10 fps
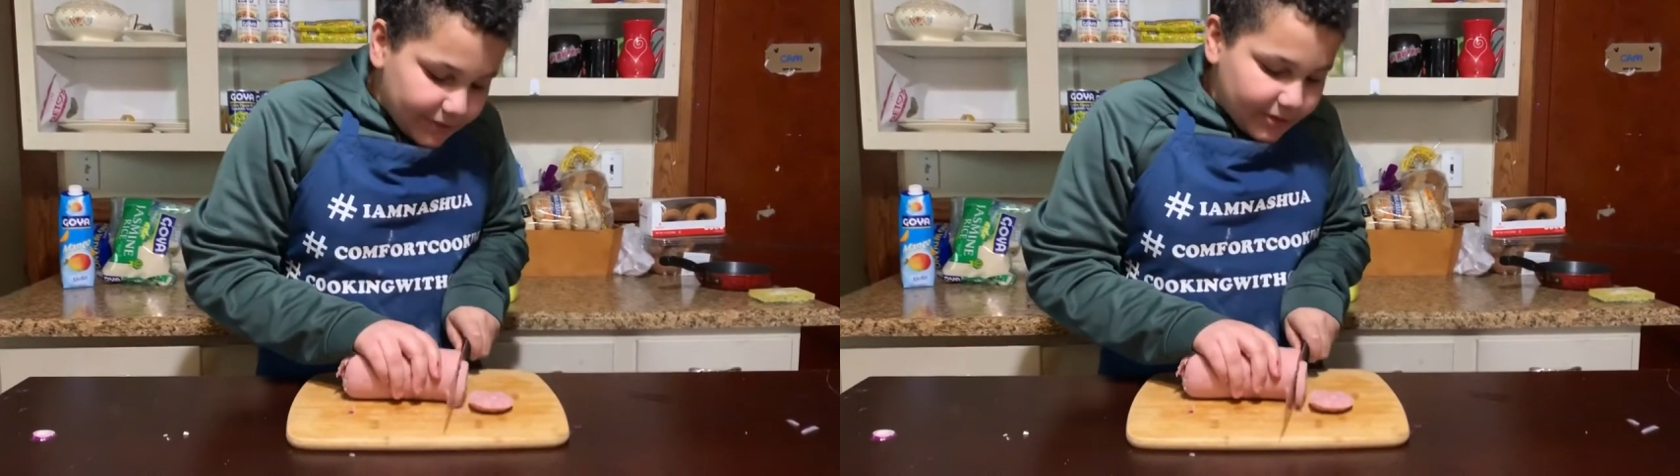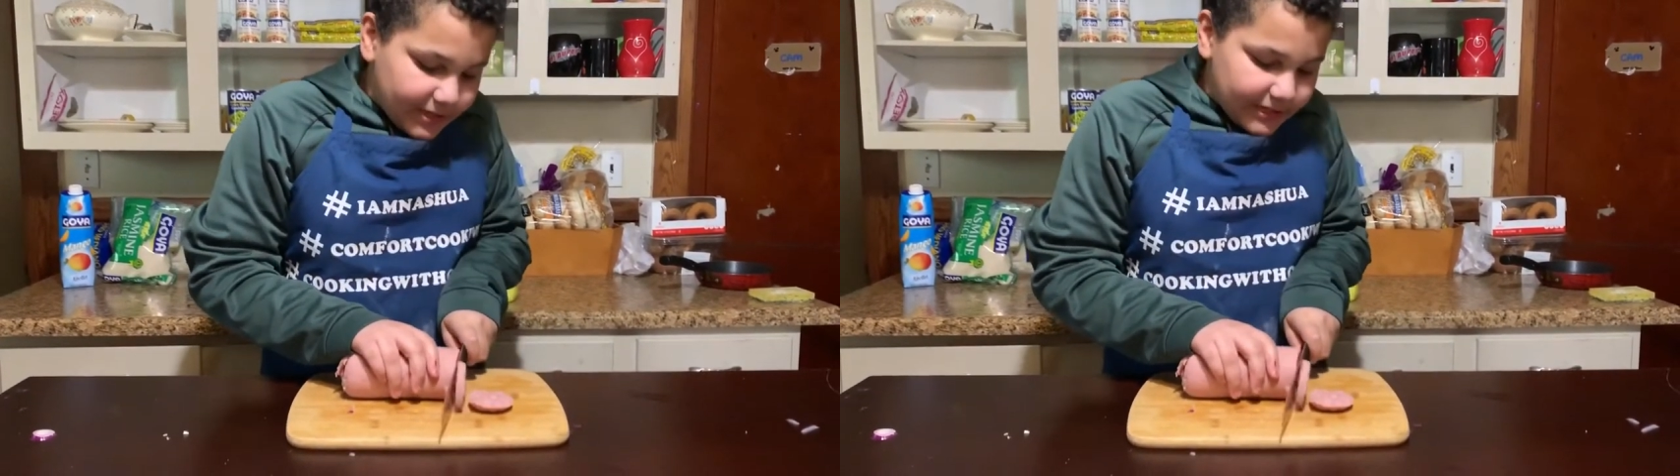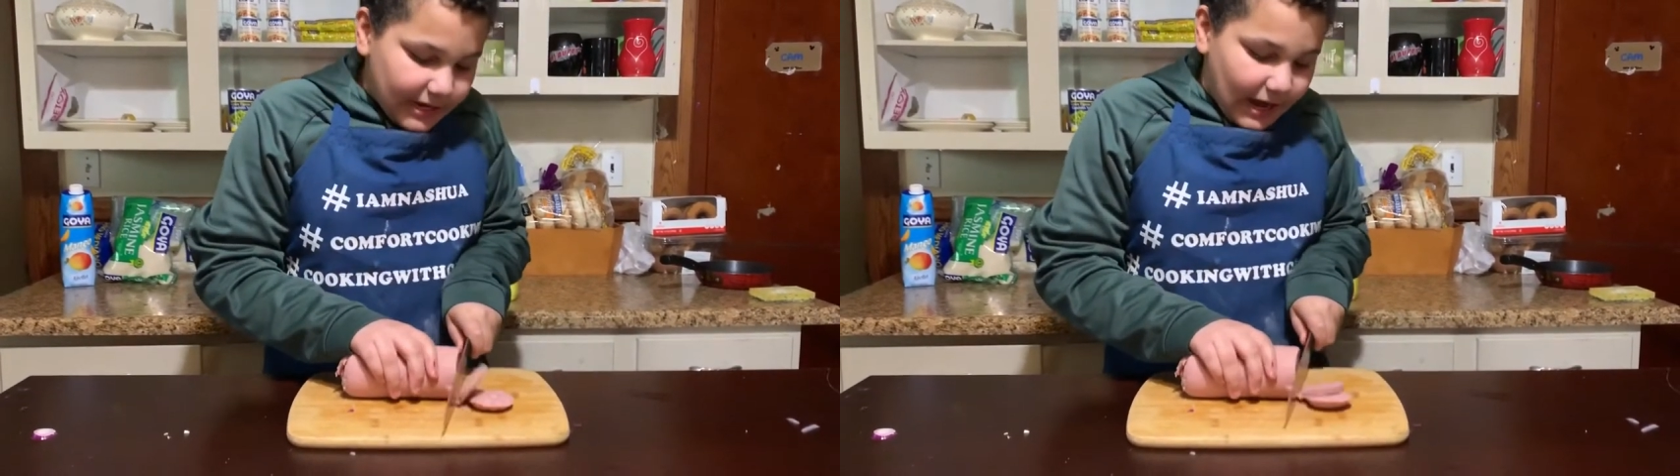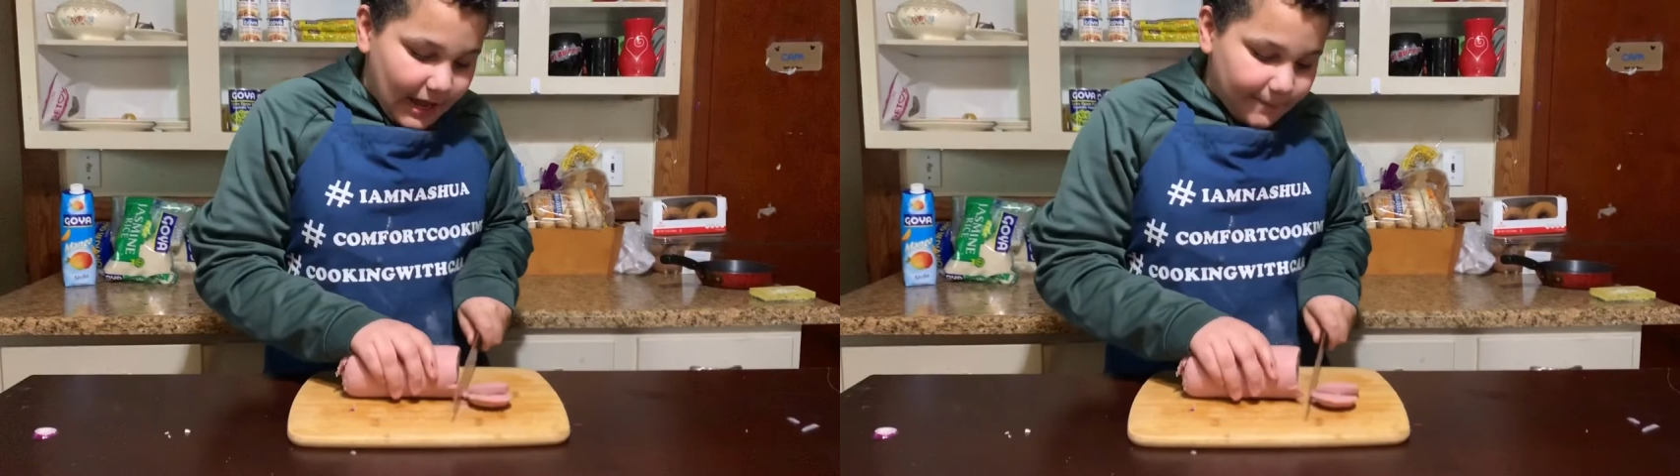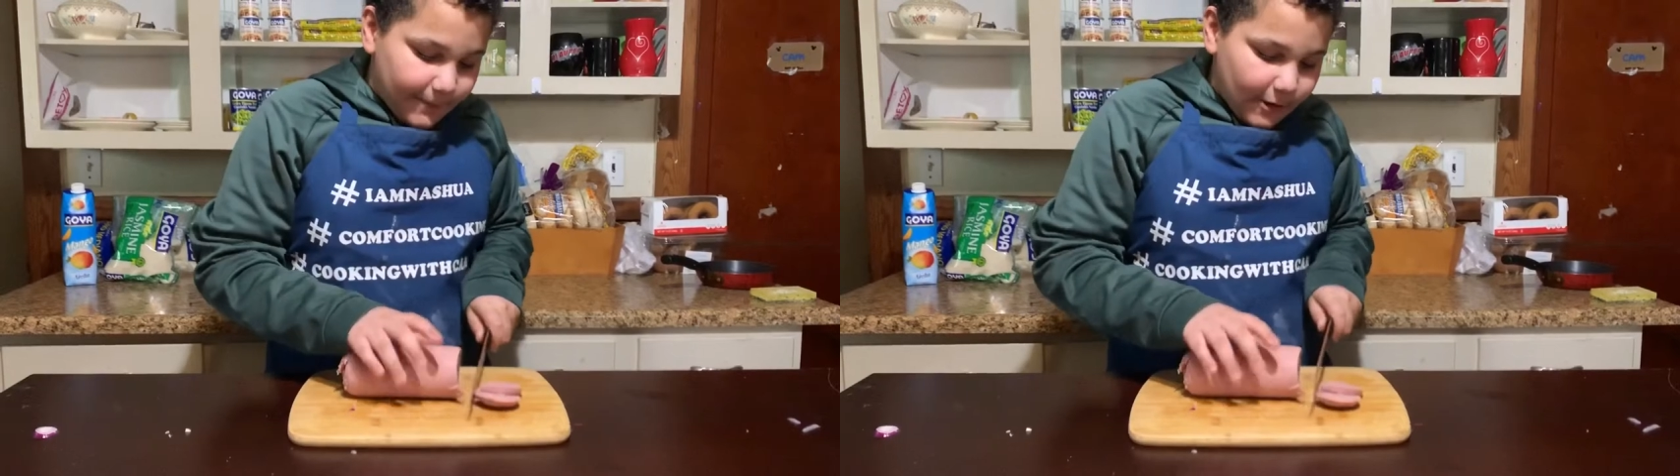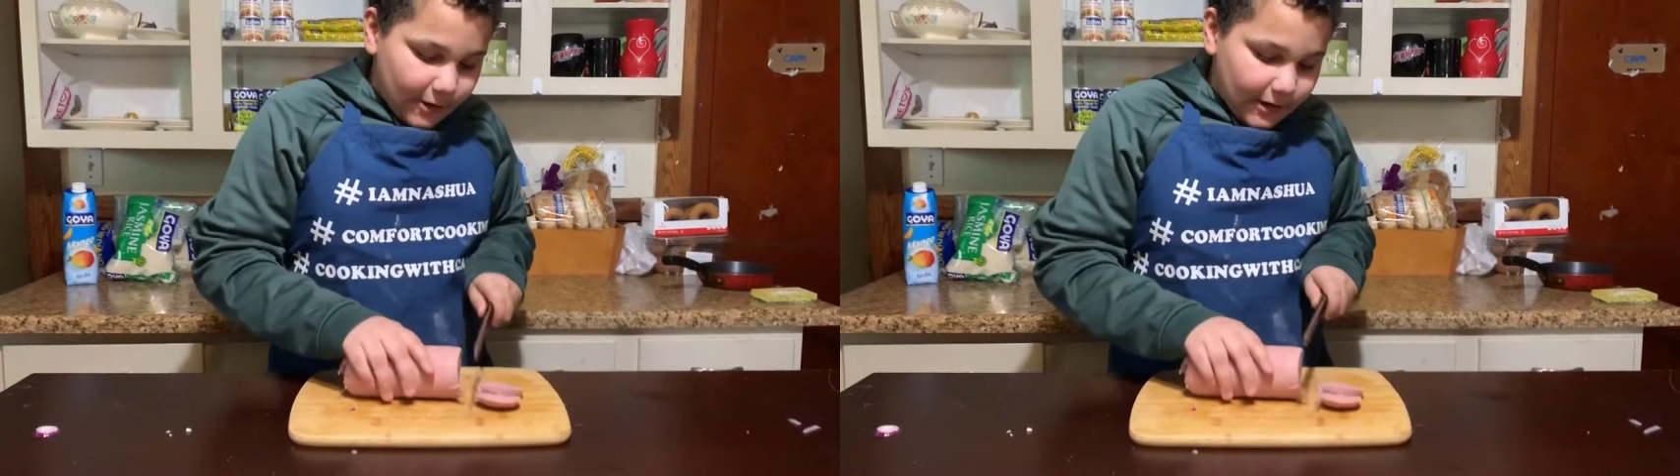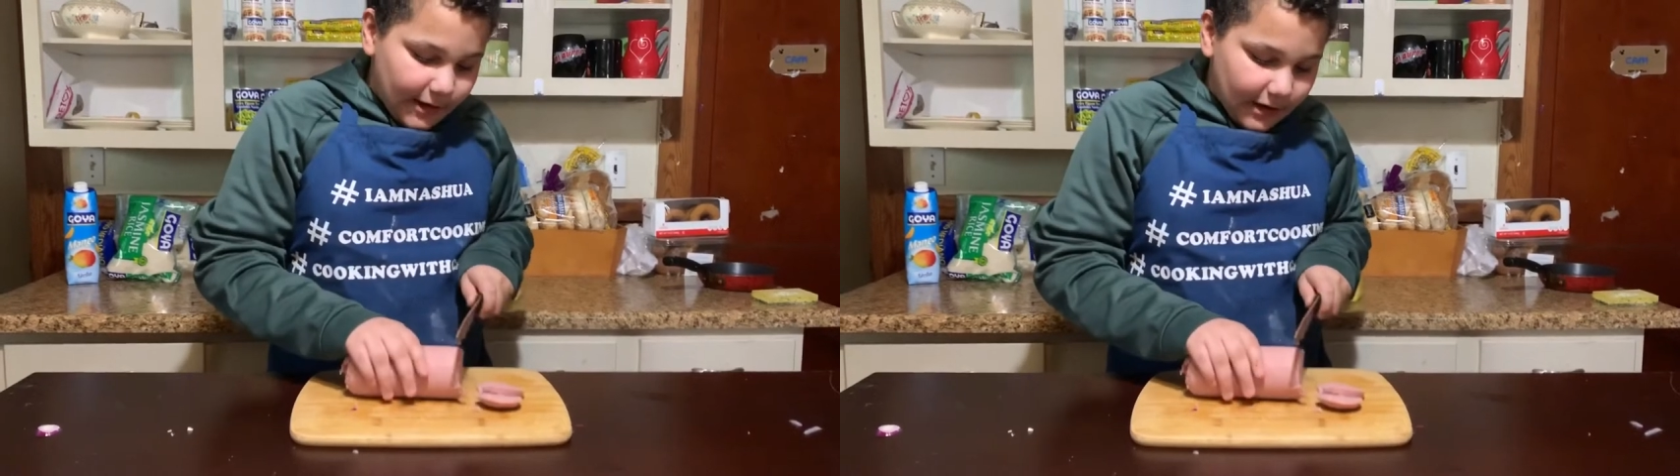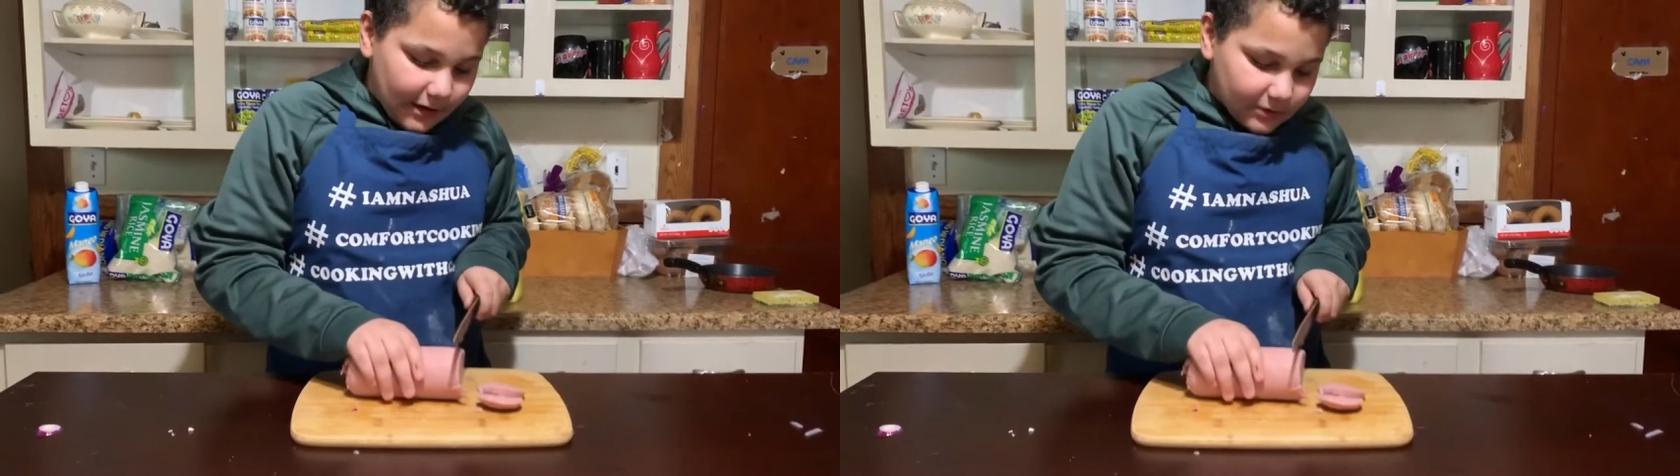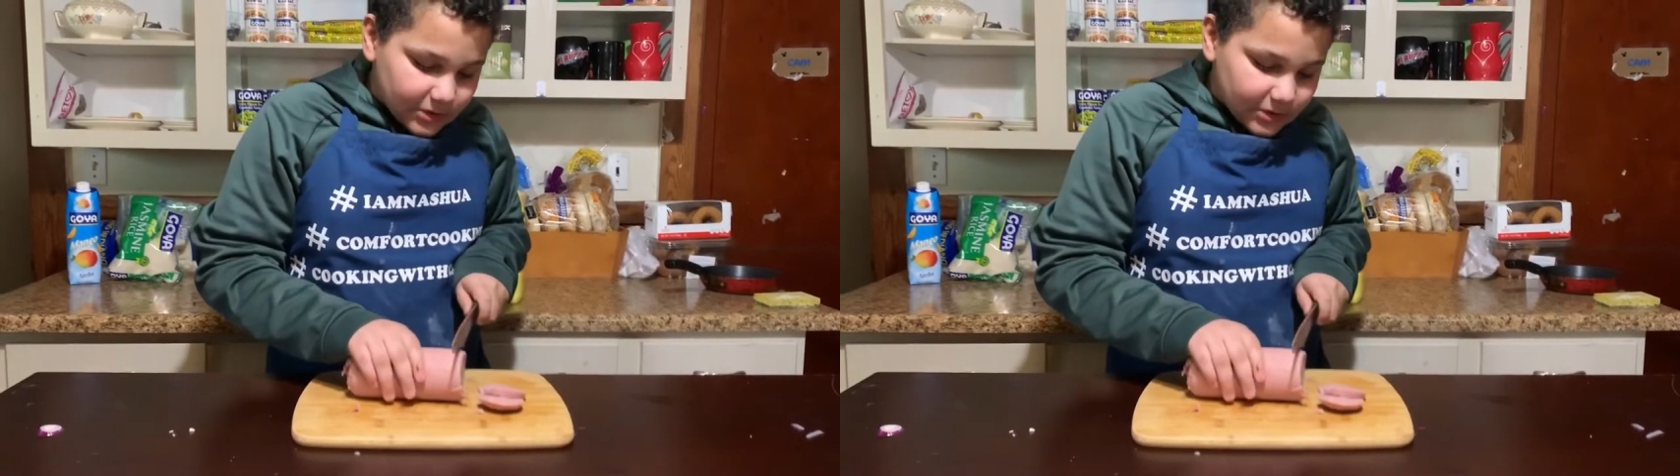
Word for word: you can eyeball how